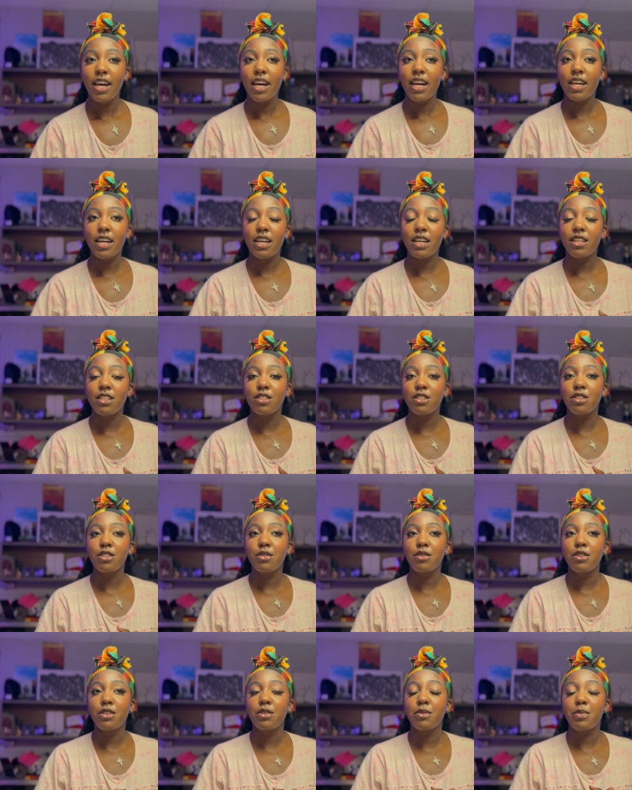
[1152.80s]
And
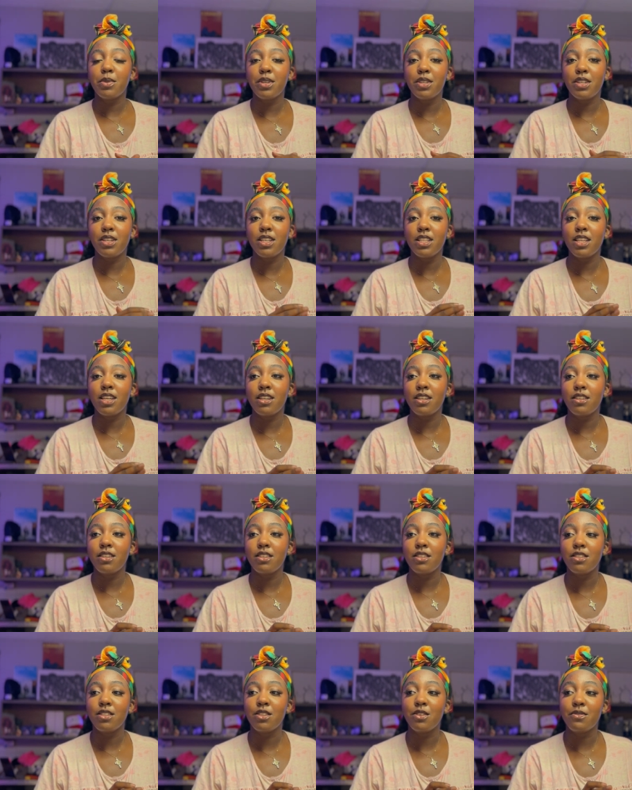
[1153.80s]
to put on
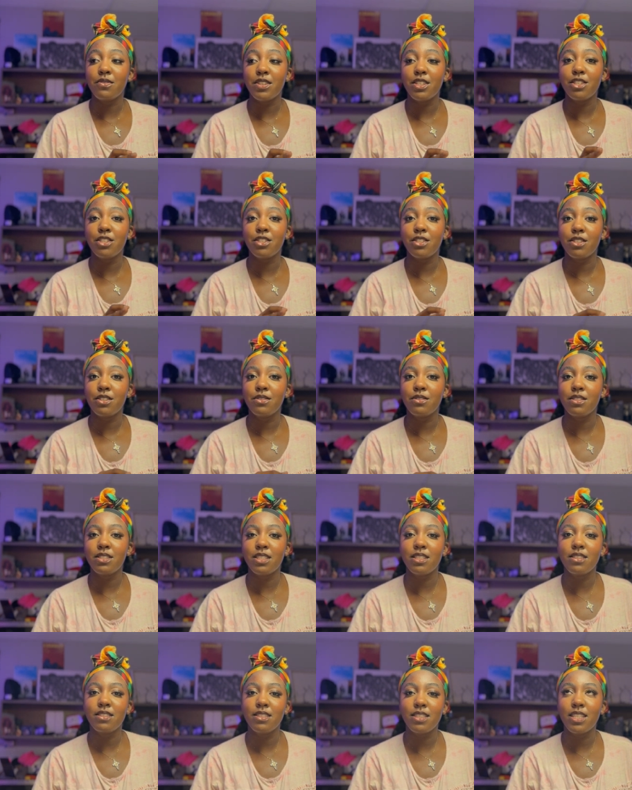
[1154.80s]
uh, the first show
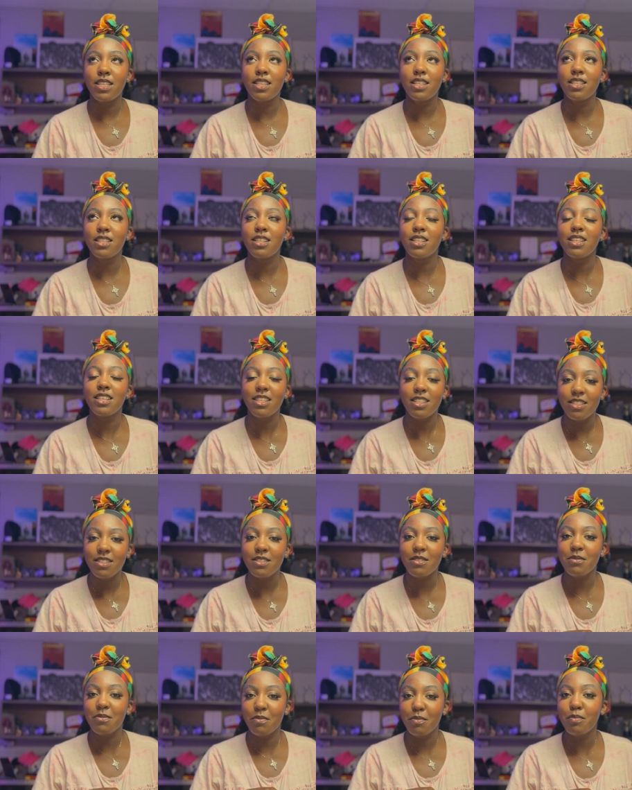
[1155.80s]
since then,
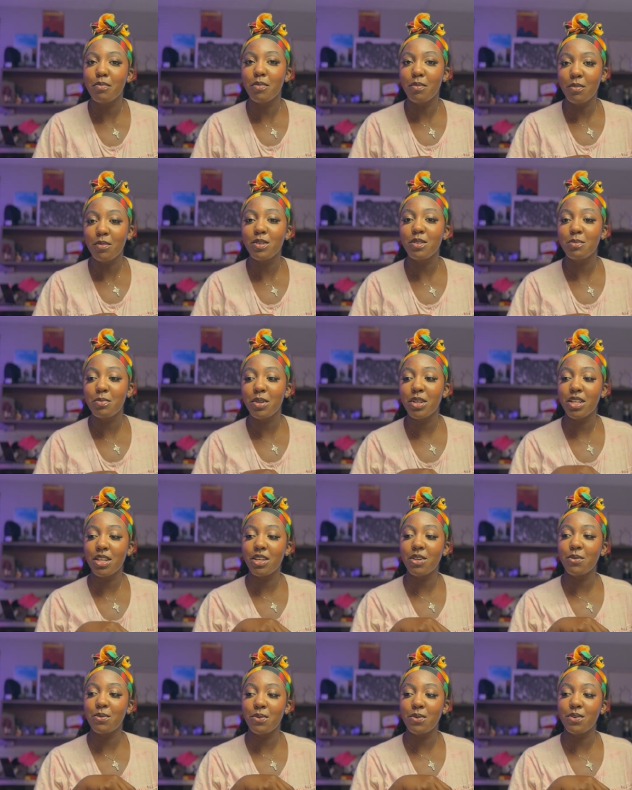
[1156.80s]
it was pretty
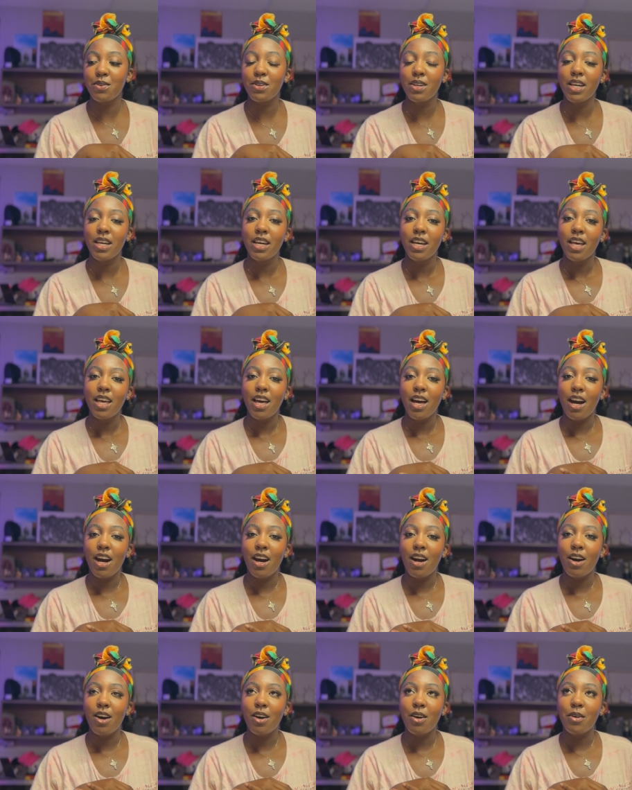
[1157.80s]
cool.
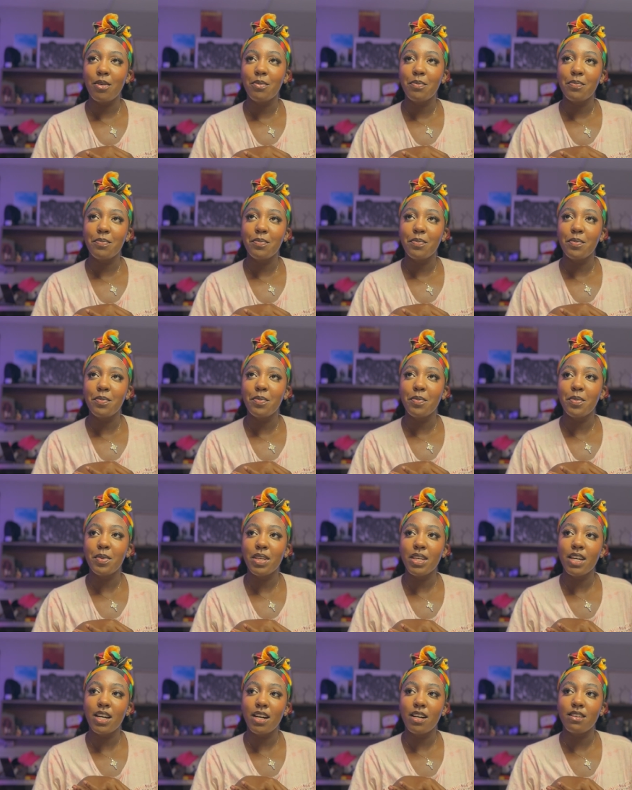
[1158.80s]
Um, but
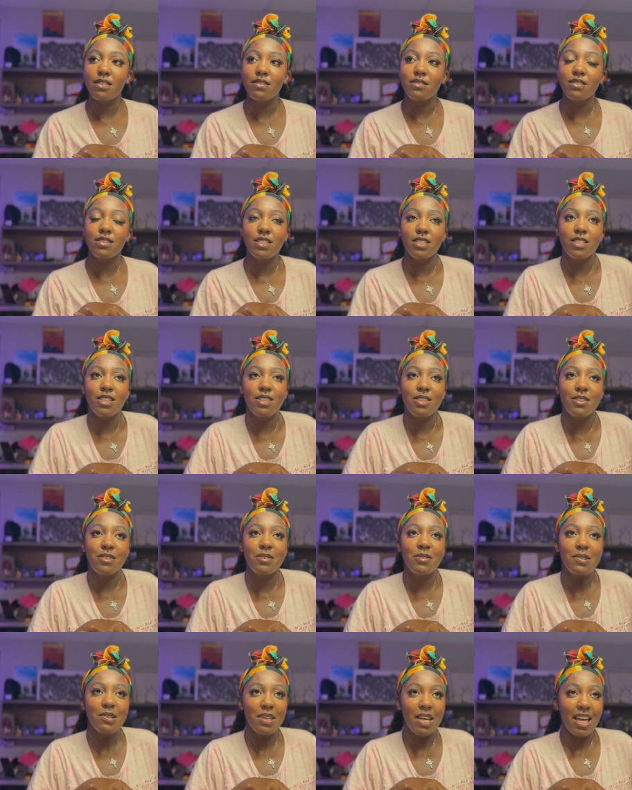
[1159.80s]
yeah,
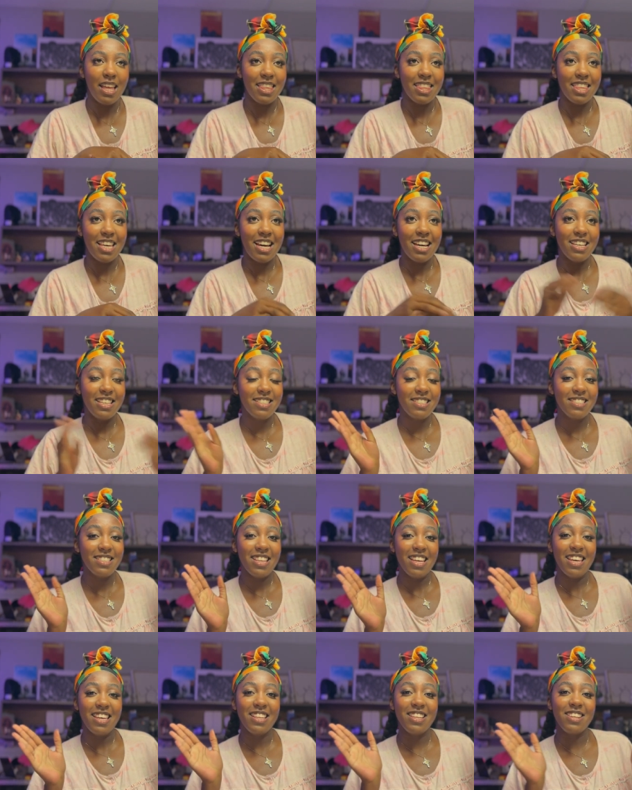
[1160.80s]
so that is
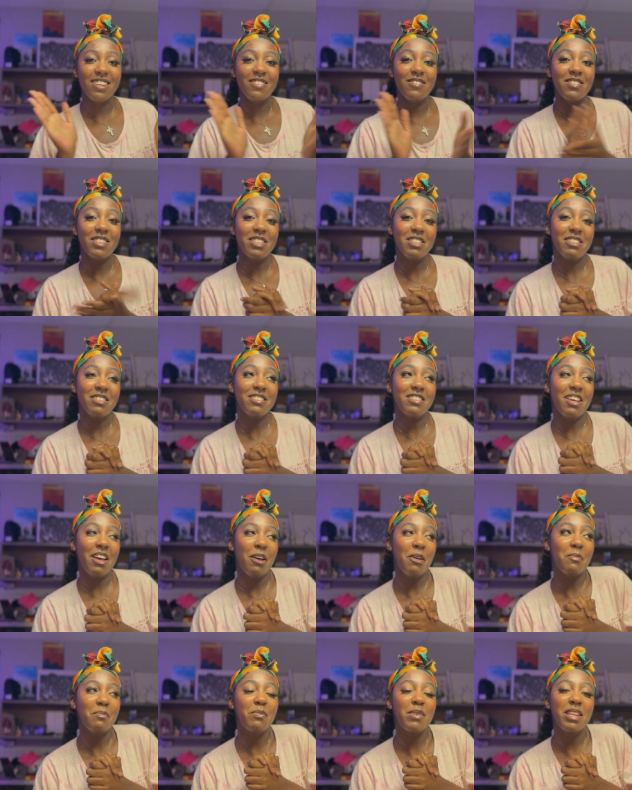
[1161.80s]
the end of this
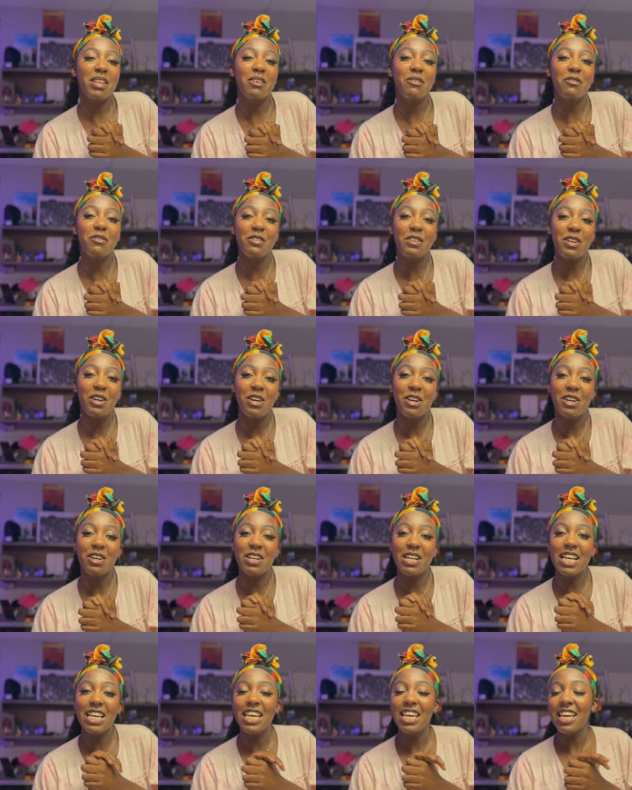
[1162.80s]
mini
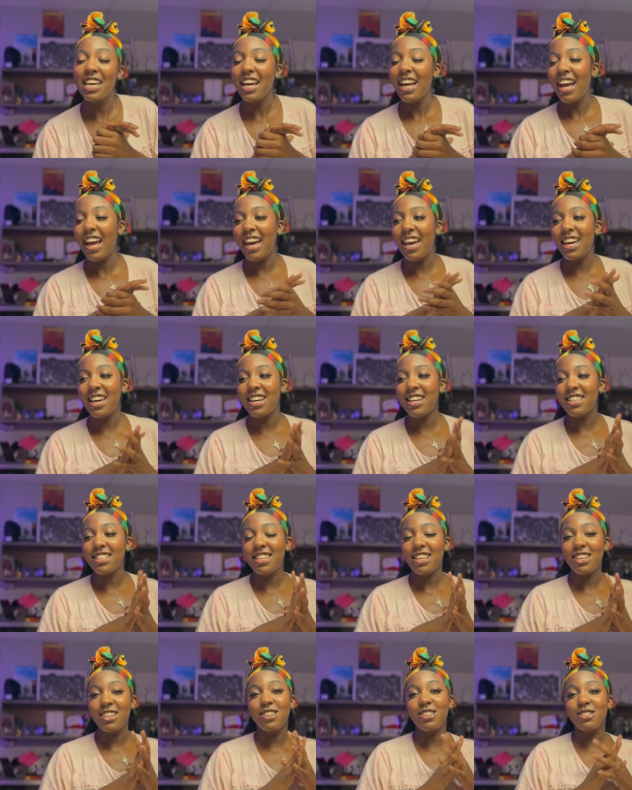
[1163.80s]
vlog. And
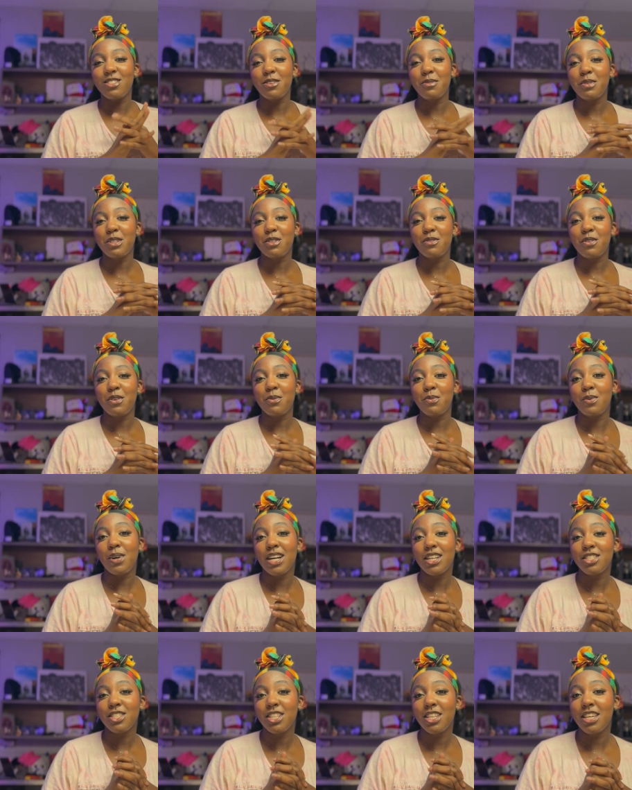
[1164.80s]
thank y'all so much for
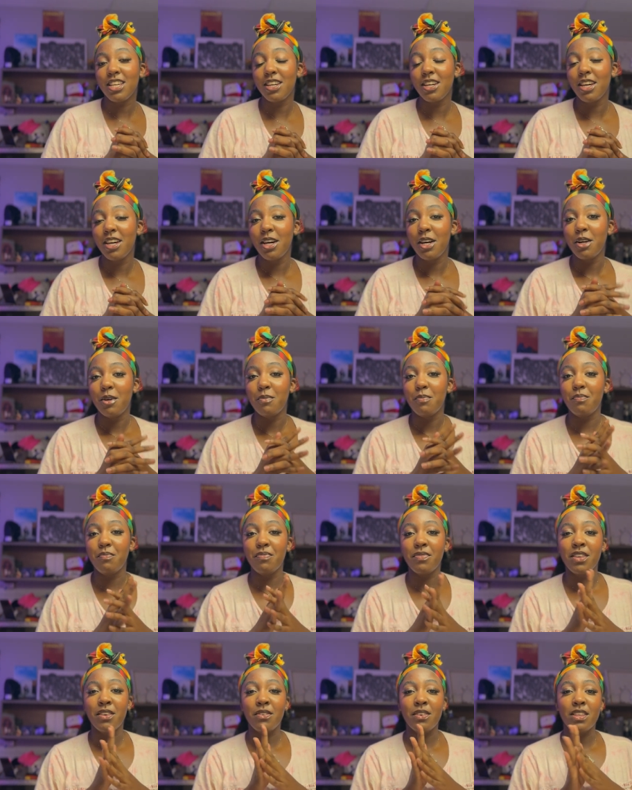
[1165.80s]
watching.
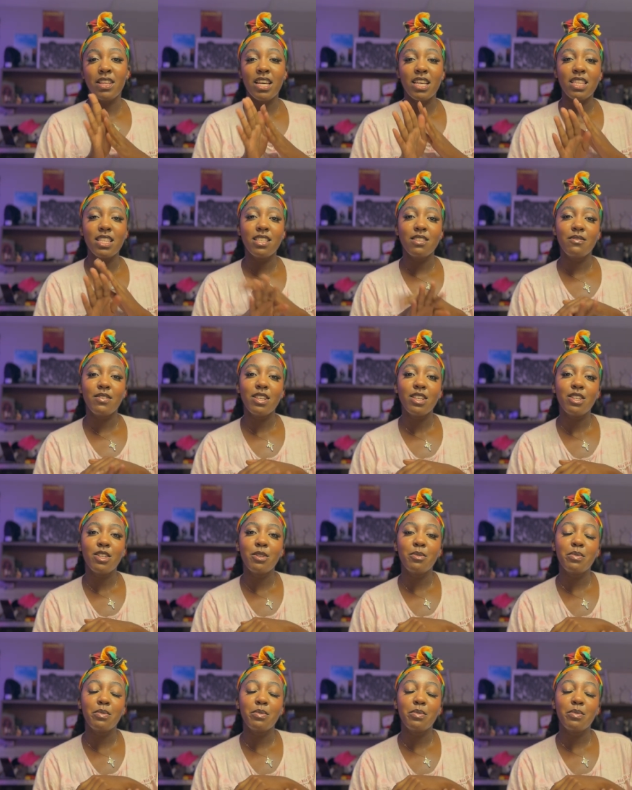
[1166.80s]
If you like this video,